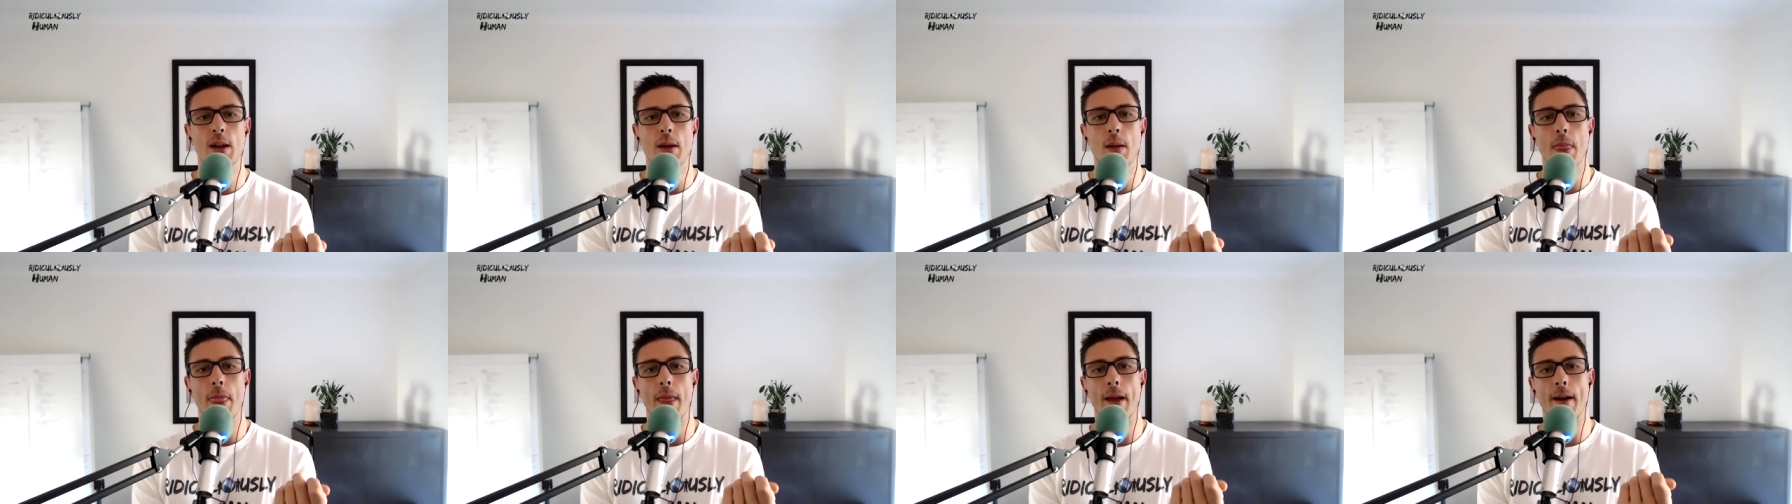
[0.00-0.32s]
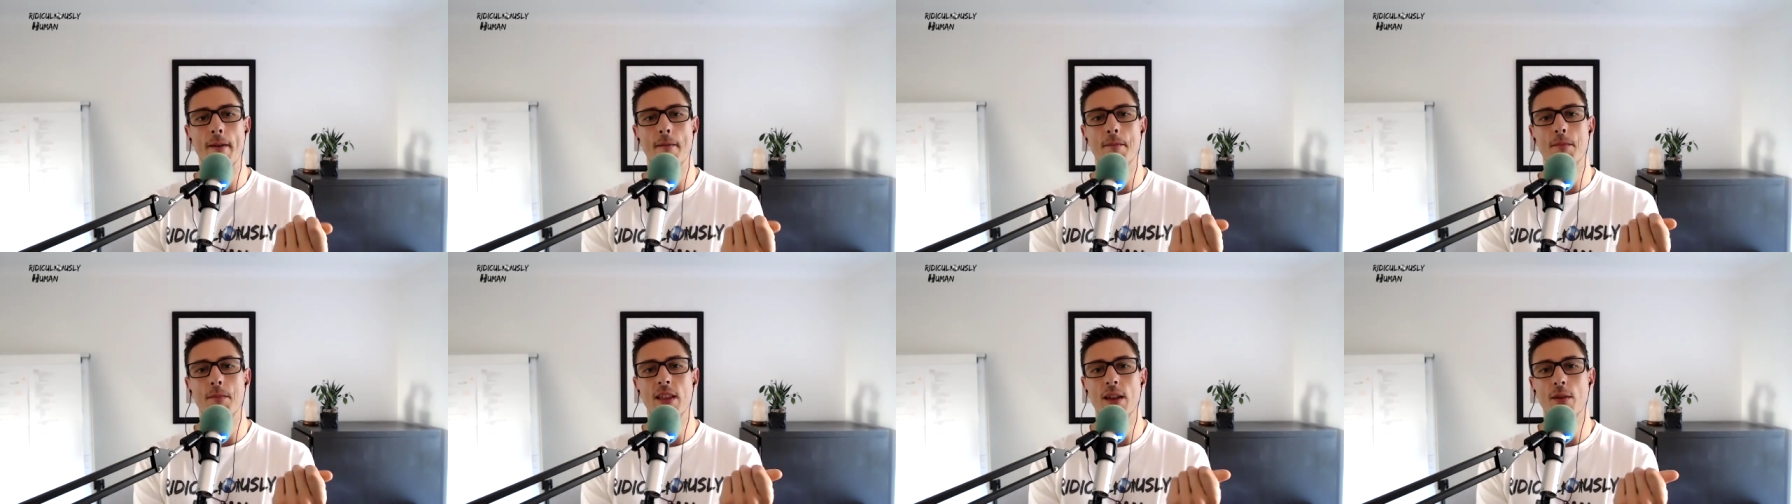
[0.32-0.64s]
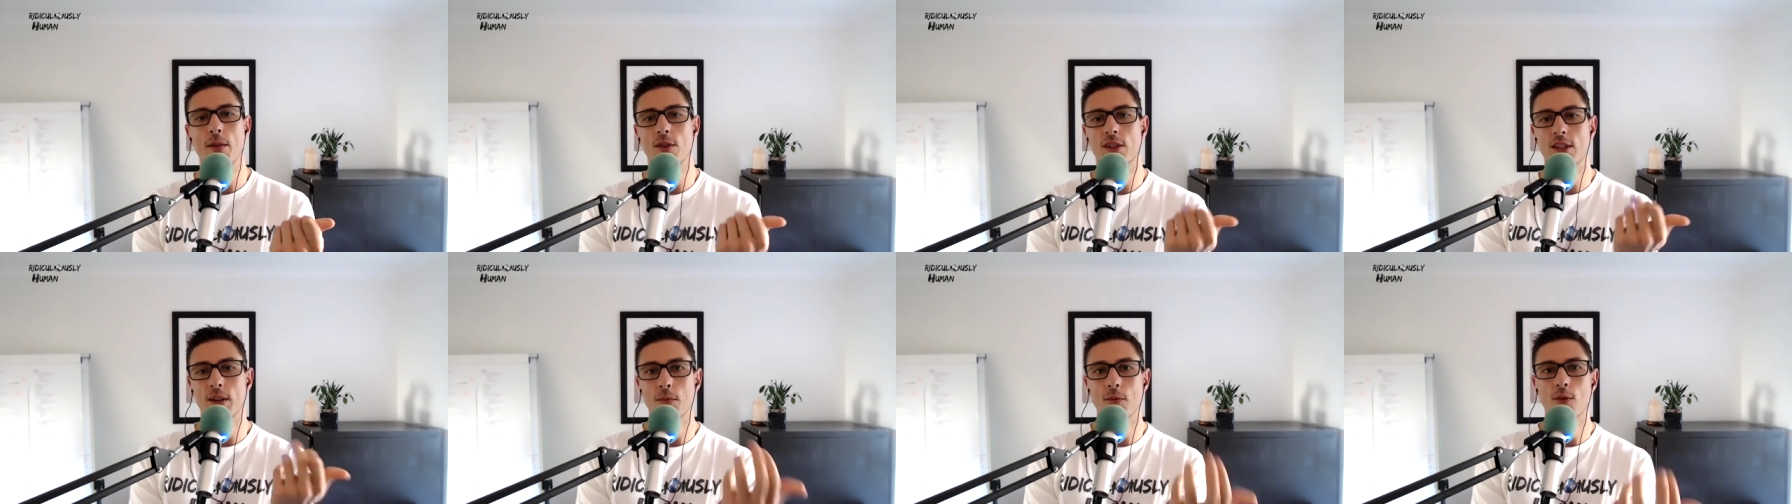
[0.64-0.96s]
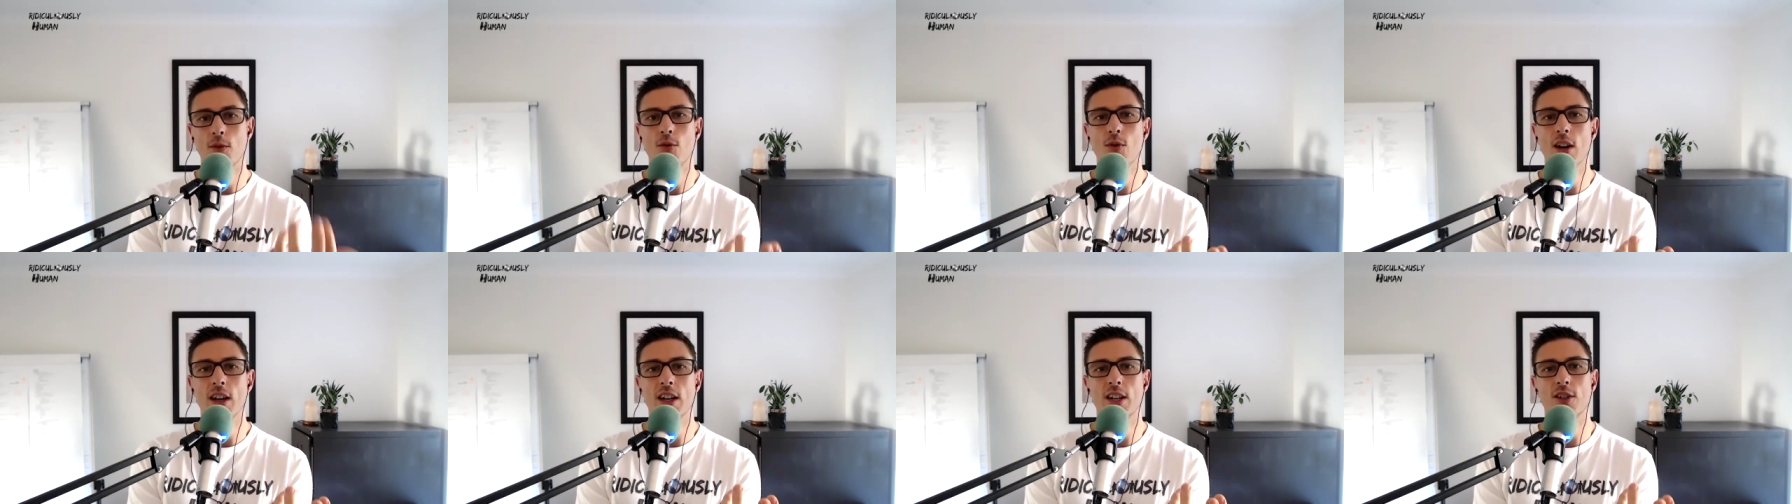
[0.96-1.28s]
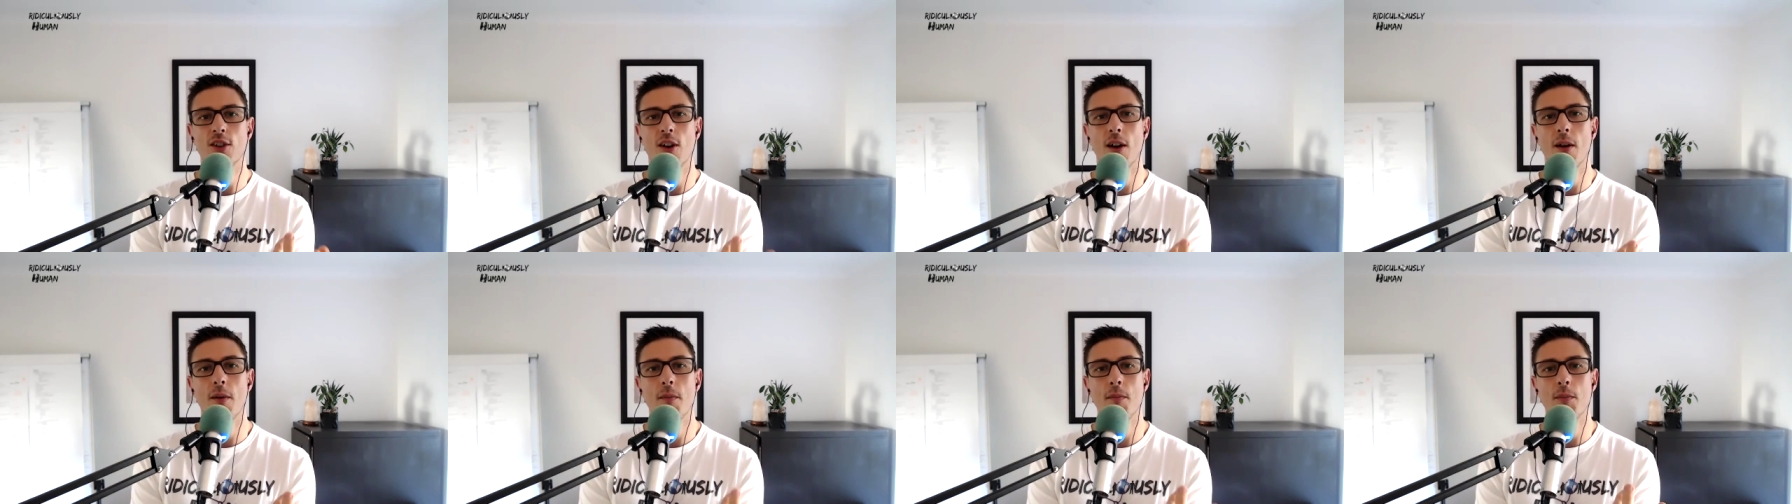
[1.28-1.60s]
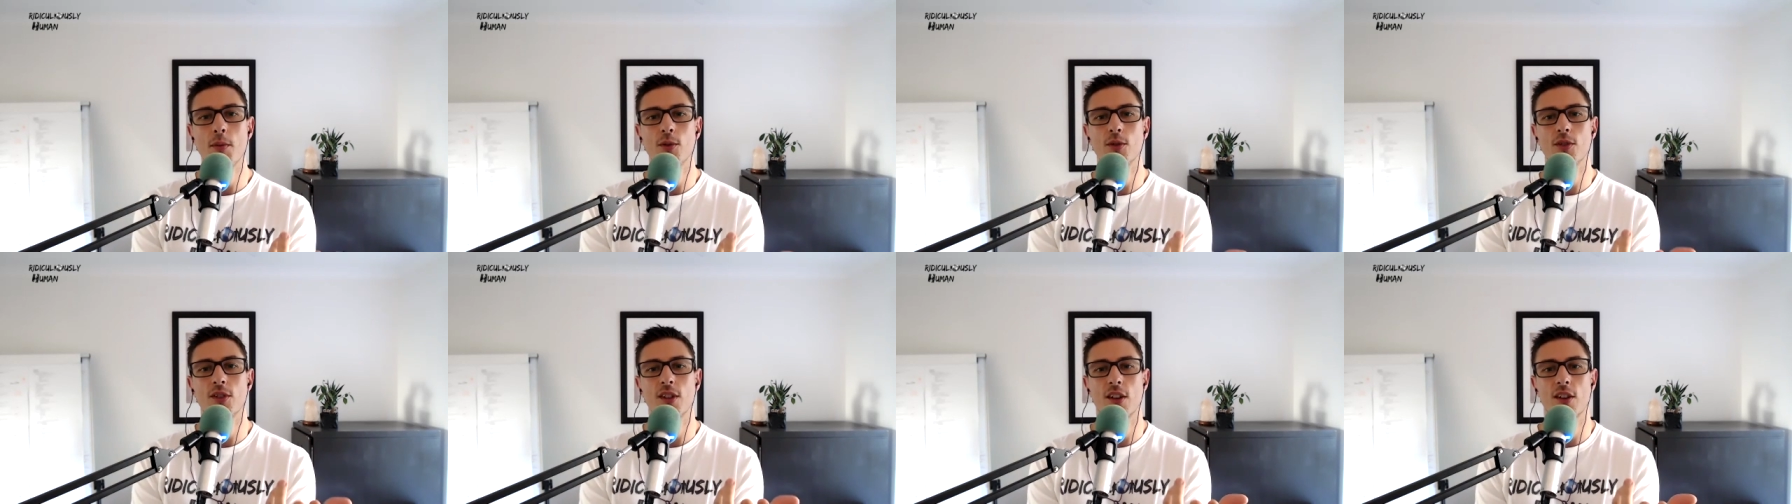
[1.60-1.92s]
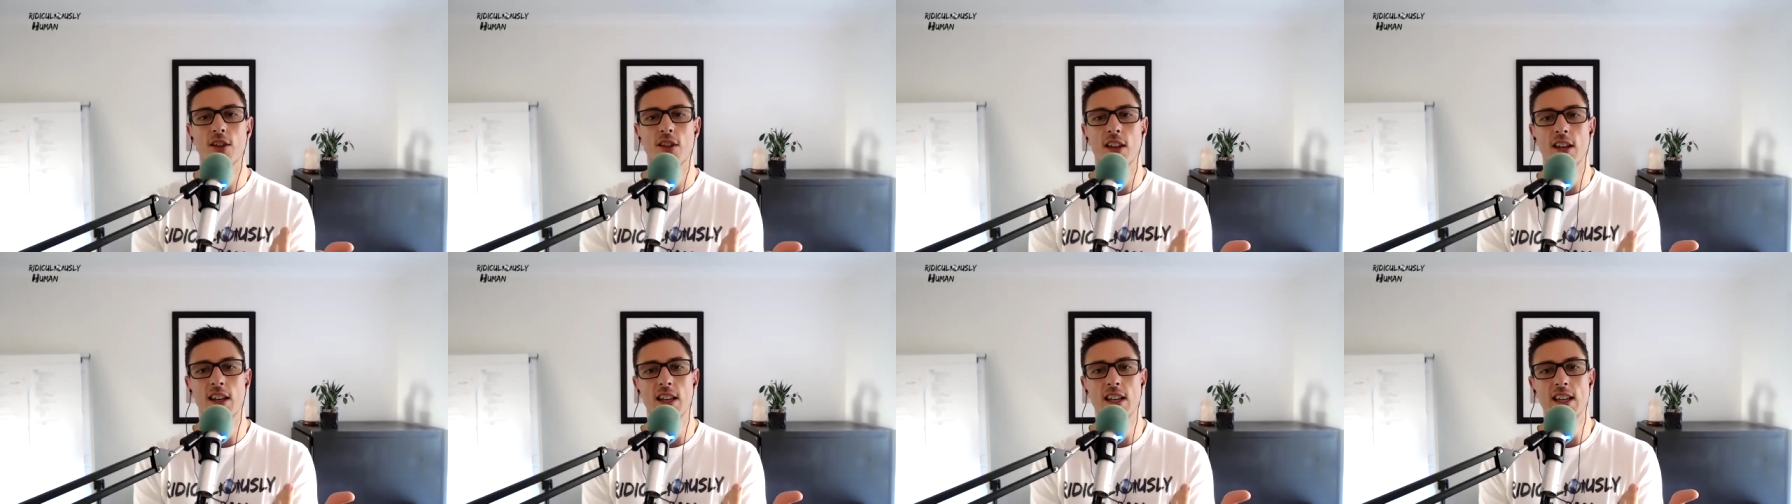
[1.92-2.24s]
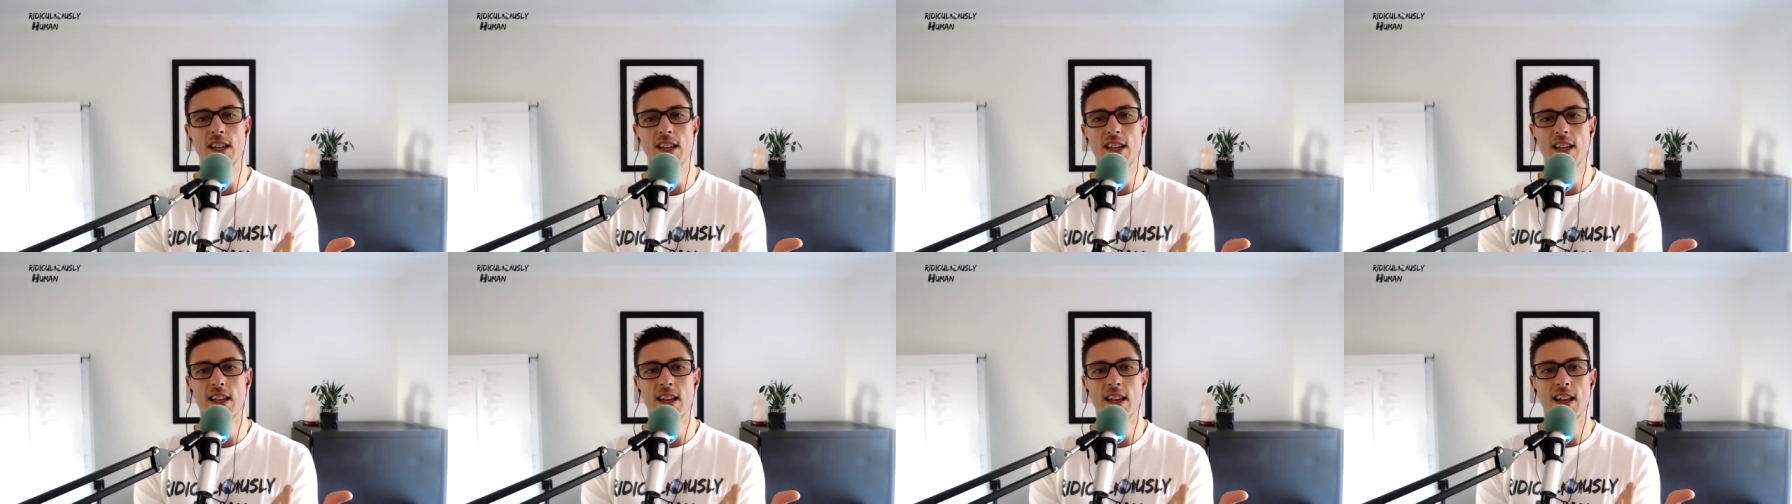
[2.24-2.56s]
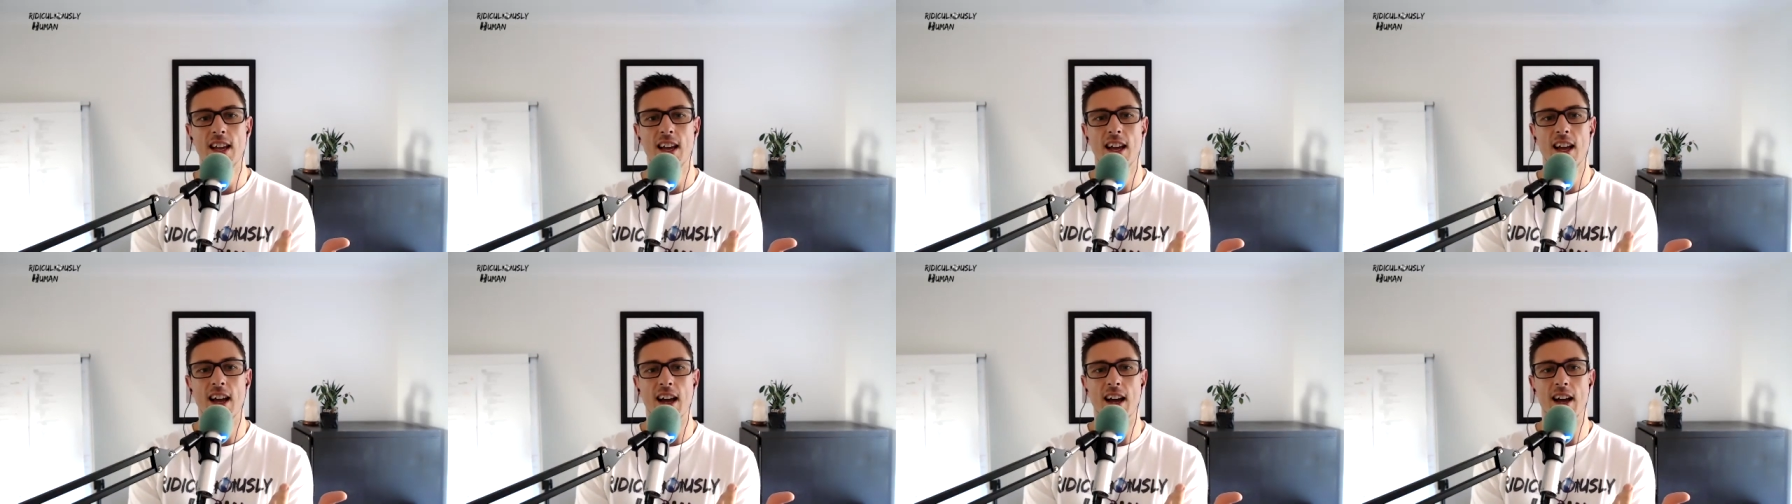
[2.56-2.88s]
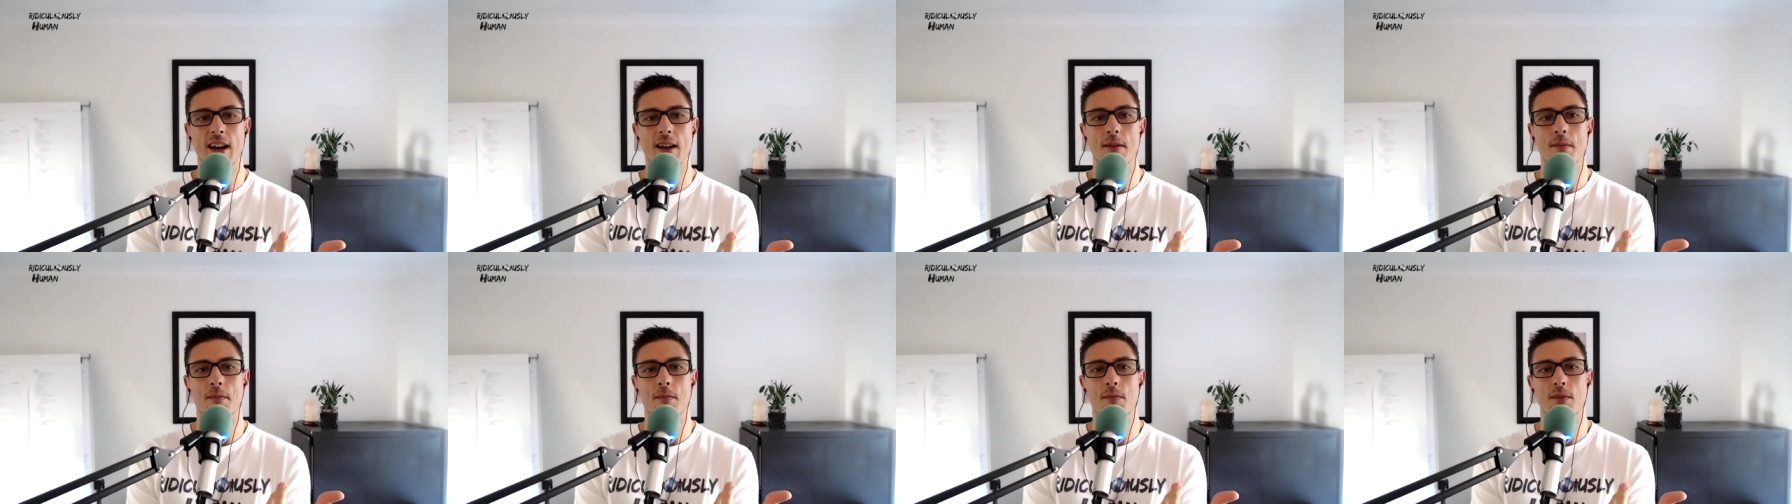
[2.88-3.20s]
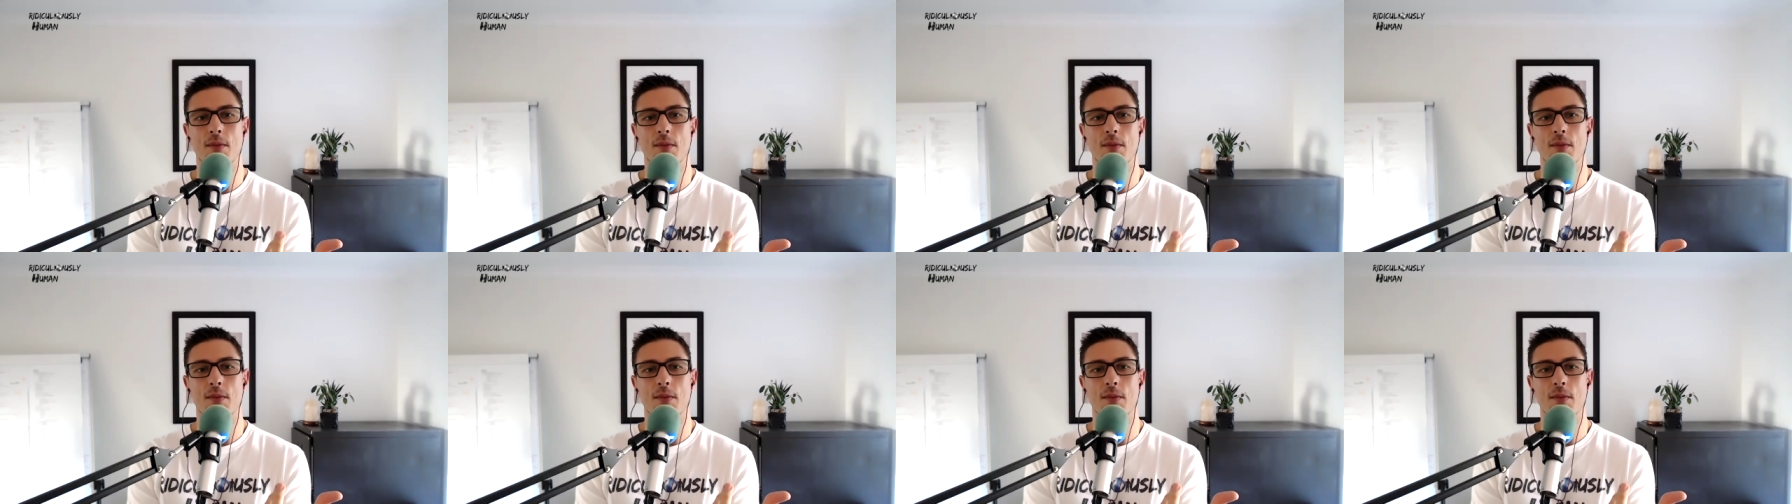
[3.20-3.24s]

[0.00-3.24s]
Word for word: um, there were some cool examples though that he um,